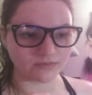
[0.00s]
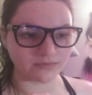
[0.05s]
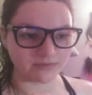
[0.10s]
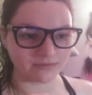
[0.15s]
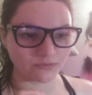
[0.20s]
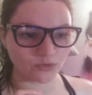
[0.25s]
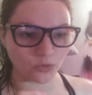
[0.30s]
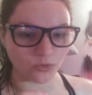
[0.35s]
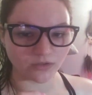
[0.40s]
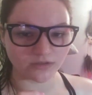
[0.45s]

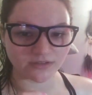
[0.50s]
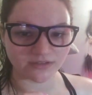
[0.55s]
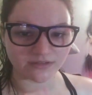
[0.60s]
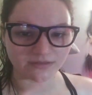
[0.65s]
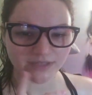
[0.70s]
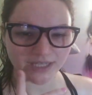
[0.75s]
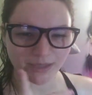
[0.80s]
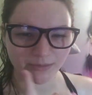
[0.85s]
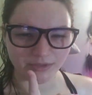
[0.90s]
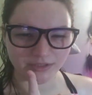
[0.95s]
doors,
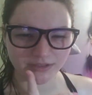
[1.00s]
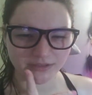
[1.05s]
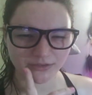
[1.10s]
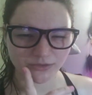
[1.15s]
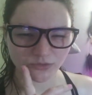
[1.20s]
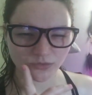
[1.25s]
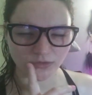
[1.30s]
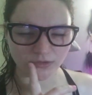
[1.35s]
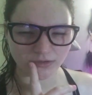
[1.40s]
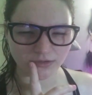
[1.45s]
cabinets,
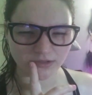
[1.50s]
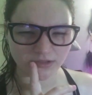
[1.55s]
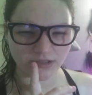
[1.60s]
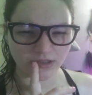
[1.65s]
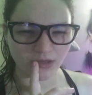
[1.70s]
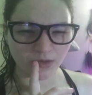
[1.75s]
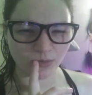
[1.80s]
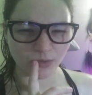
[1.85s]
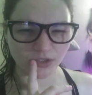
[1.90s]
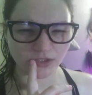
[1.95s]
drawers,
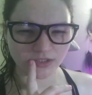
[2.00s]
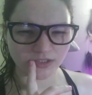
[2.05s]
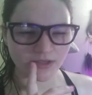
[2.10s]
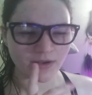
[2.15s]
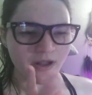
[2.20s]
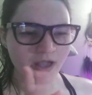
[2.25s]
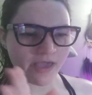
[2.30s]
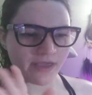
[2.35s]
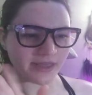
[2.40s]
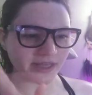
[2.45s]
words.
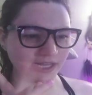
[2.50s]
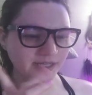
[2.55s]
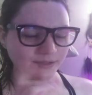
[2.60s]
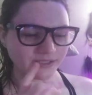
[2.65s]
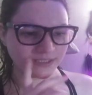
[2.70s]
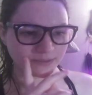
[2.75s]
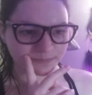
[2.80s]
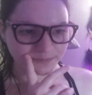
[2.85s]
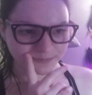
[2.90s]
Anyways,